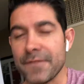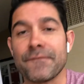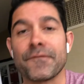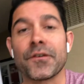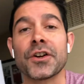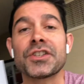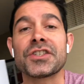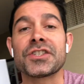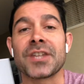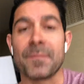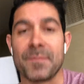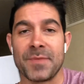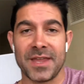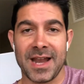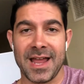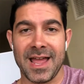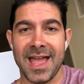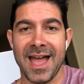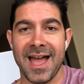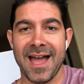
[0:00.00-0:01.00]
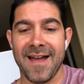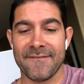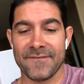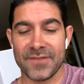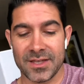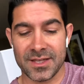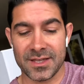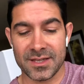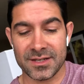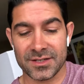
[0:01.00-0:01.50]
first tip that I have
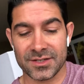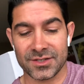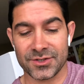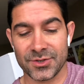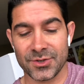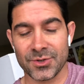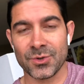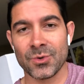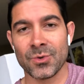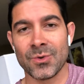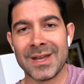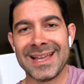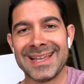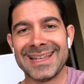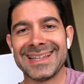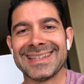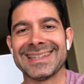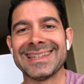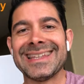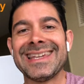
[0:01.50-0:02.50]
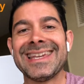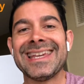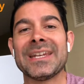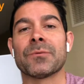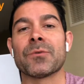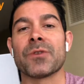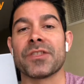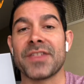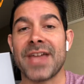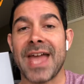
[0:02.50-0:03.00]
is to lead
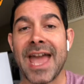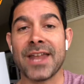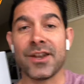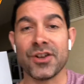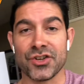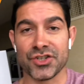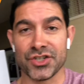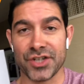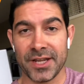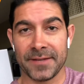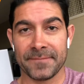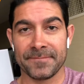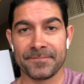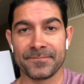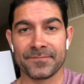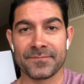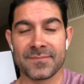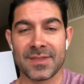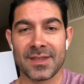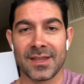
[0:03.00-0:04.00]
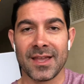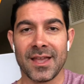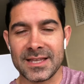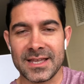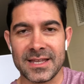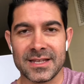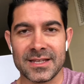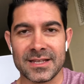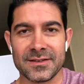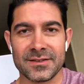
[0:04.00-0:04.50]
with energy.
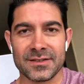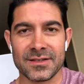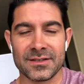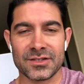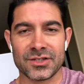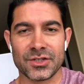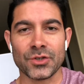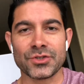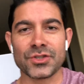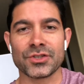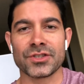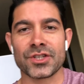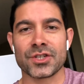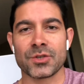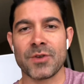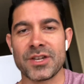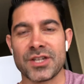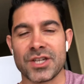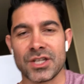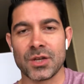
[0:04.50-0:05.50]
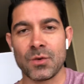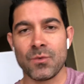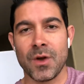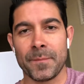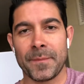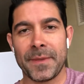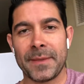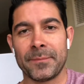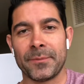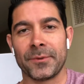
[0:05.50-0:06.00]
In a social situation, you
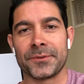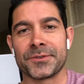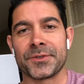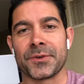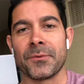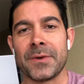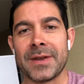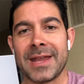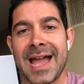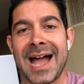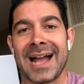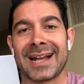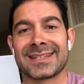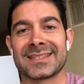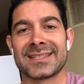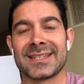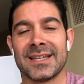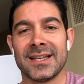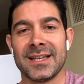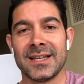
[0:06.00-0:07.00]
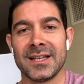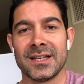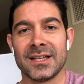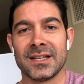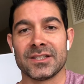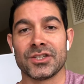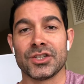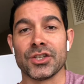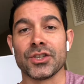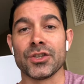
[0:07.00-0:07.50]
want people to react
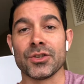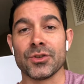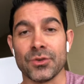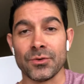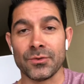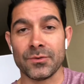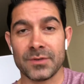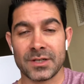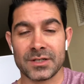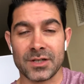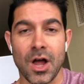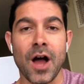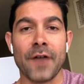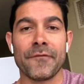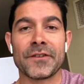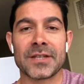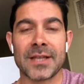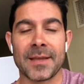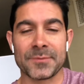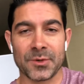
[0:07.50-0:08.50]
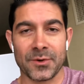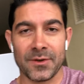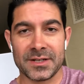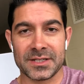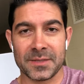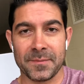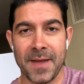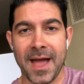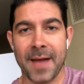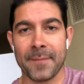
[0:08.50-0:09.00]
to you, because oftentimes what
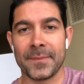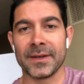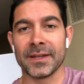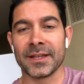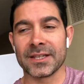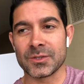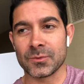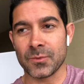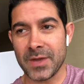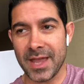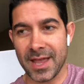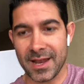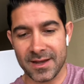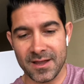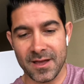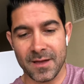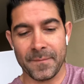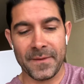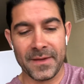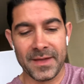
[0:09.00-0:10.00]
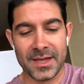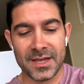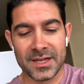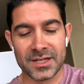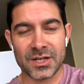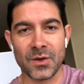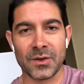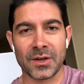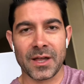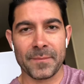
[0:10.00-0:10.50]
ends up happening is we end up
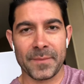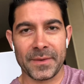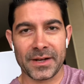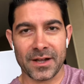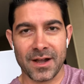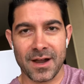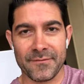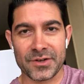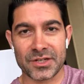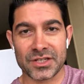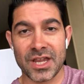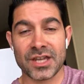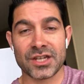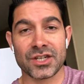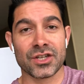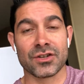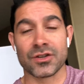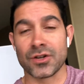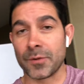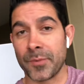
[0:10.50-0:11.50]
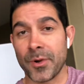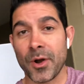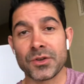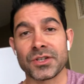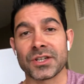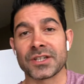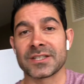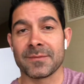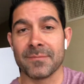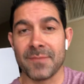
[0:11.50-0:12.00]
showing up in a conversation or
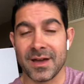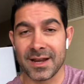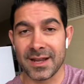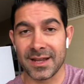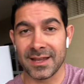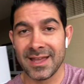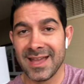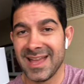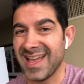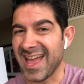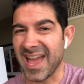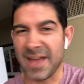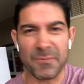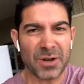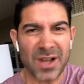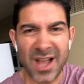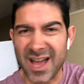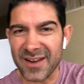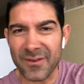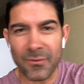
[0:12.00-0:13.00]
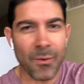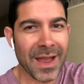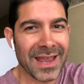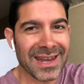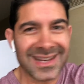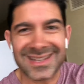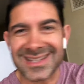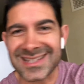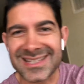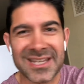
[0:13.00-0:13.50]
approaching somebody and we're kind of
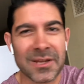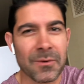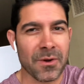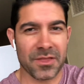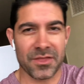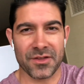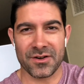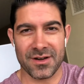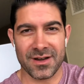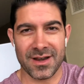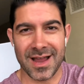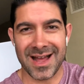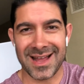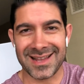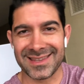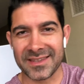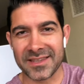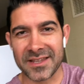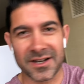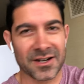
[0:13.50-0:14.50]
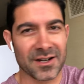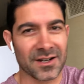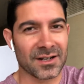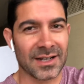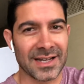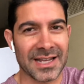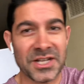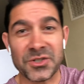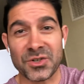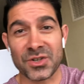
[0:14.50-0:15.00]
waiting to see whether or not
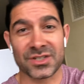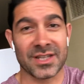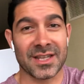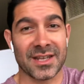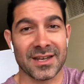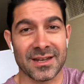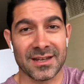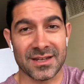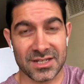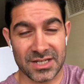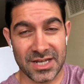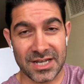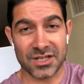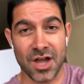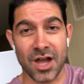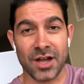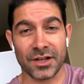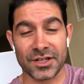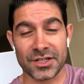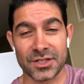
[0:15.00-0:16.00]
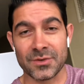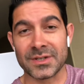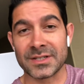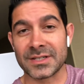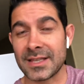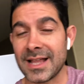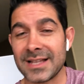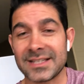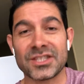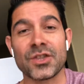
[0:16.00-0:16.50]
they're interested in talking to
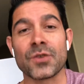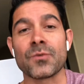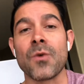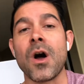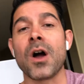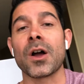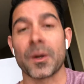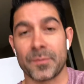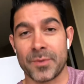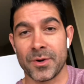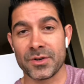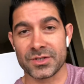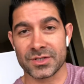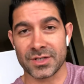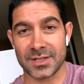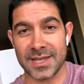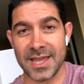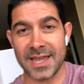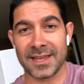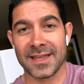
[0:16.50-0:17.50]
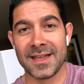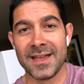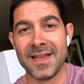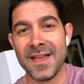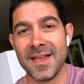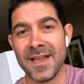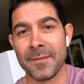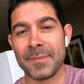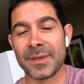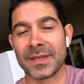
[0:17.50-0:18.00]
us, and that's the wrong approach to take,
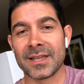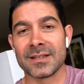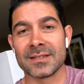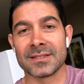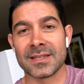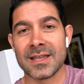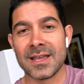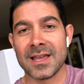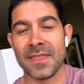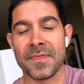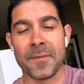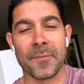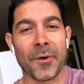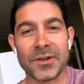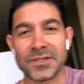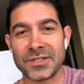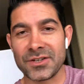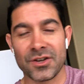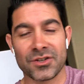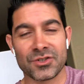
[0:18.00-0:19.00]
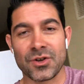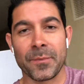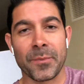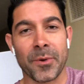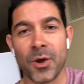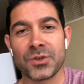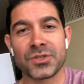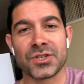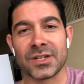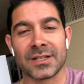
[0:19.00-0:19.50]
because the person you're
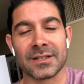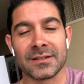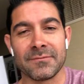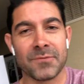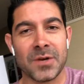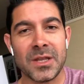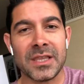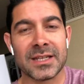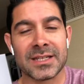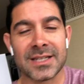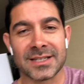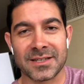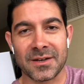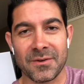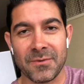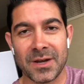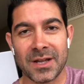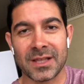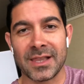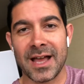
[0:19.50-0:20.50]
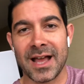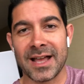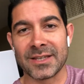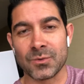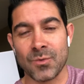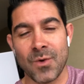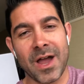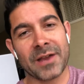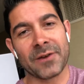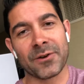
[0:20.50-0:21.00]
approaching really doesn't
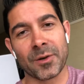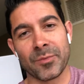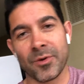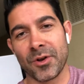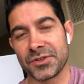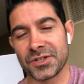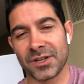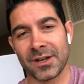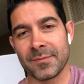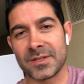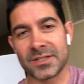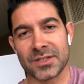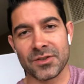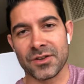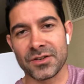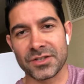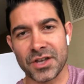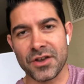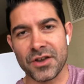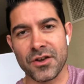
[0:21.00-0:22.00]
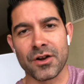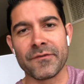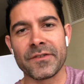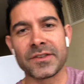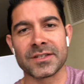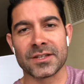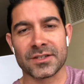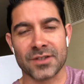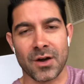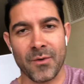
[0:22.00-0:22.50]
realize why you're approaching them, and so there's a
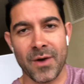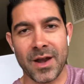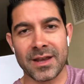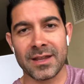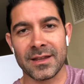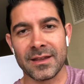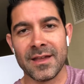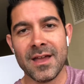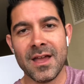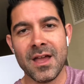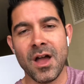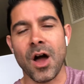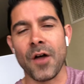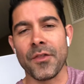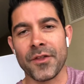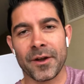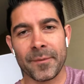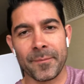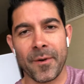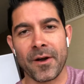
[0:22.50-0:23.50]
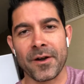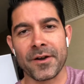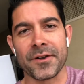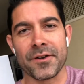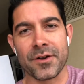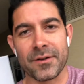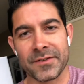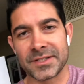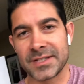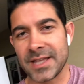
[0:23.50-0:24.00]
nervousness already on their part, a
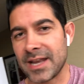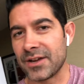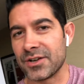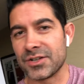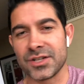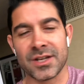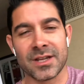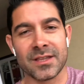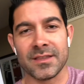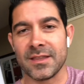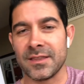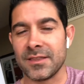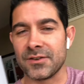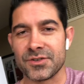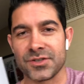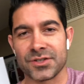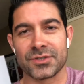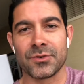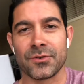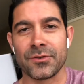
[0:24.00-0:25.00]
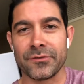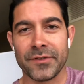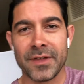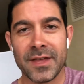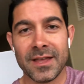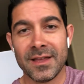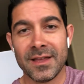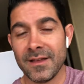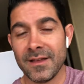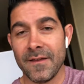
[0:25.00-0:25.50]
nervous energy, and then they're just sort of
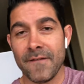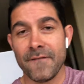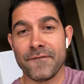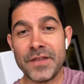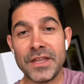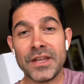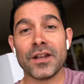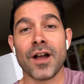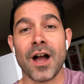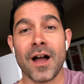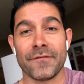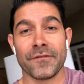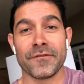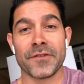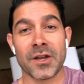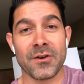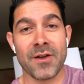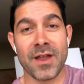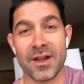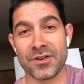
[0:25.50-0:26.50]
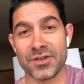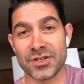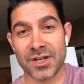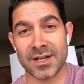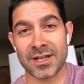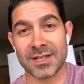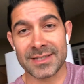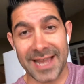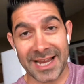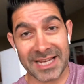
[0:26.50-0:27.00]
feeding off of your energy,
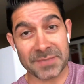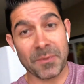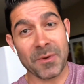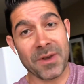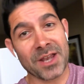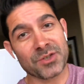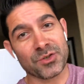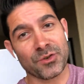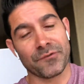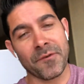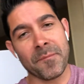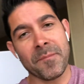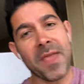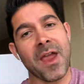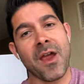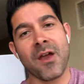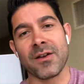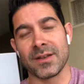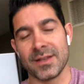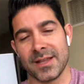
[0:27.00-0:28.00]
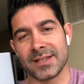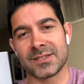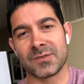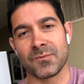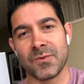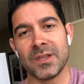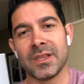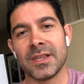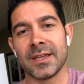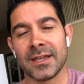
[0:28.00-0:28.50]
and it's exponential from there, and it's
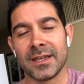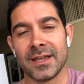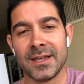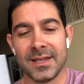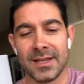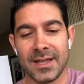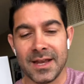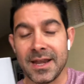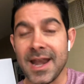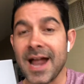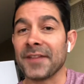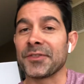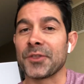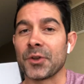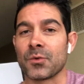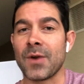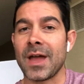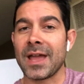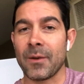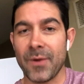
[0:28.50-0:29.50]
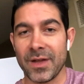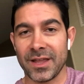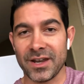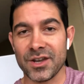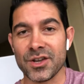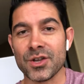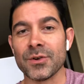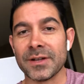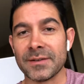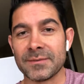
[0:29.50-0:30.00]
really not the right way to
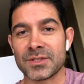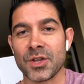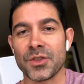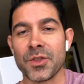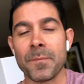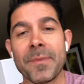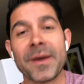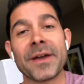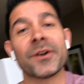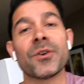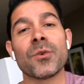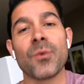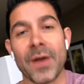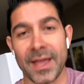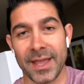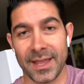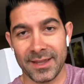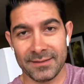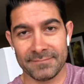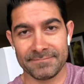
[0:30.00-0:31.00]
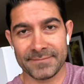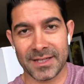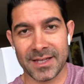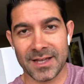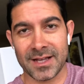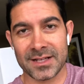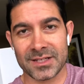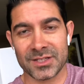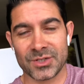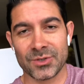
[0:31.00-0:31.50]
do it. So the better way
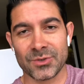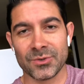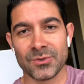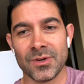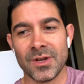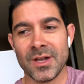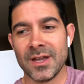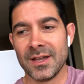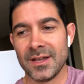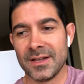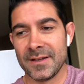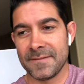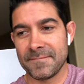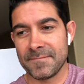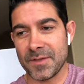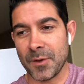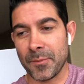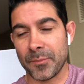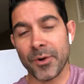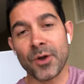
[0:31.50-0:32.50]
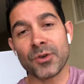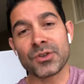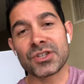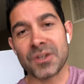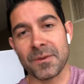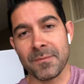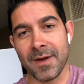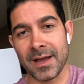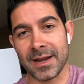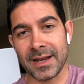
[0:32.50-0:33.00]
to approach
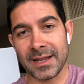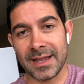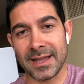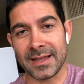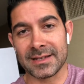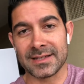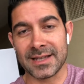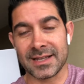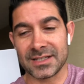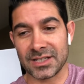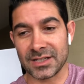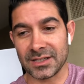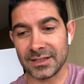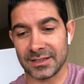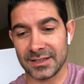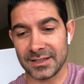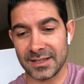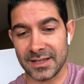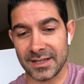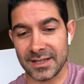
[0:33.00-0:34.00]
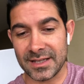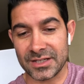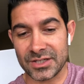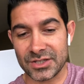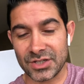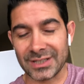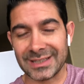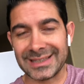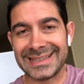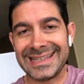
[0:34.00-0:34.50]
somebody is
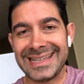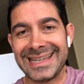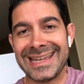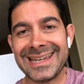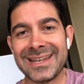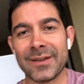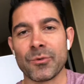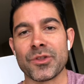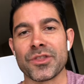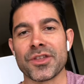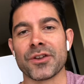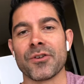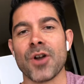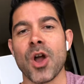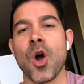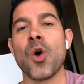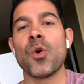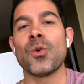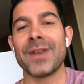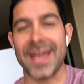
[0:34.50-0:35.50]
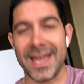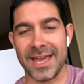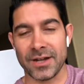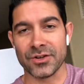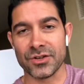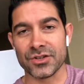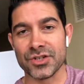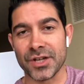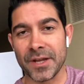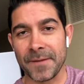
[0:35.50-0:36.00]
to lead with your own
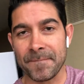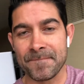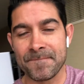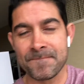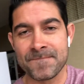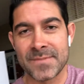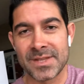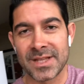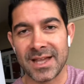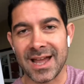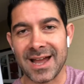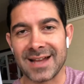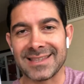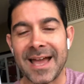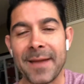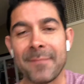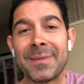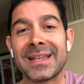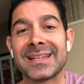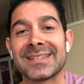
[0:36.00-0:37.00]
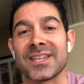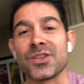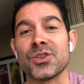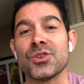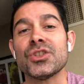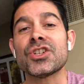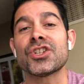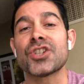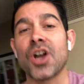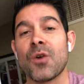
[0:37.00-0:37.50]
energy. That means that
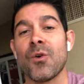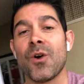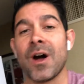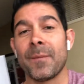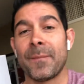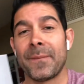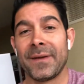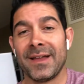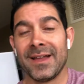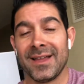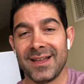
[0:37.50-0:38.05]
you show up